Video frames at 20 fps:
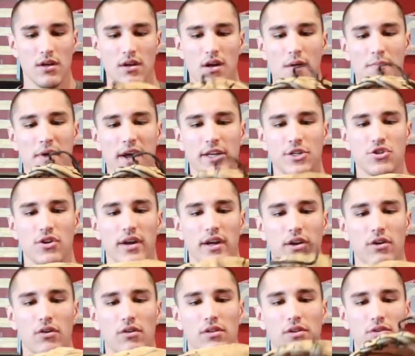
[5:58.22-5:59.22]
I might try
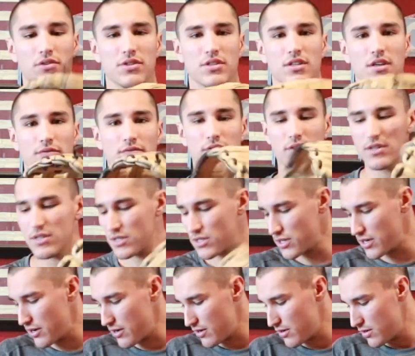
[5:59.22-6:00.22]
and go a little stiffer this
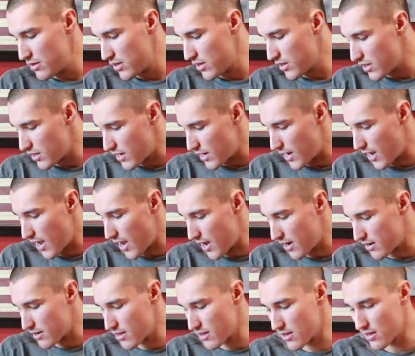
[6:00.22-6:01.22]
year, and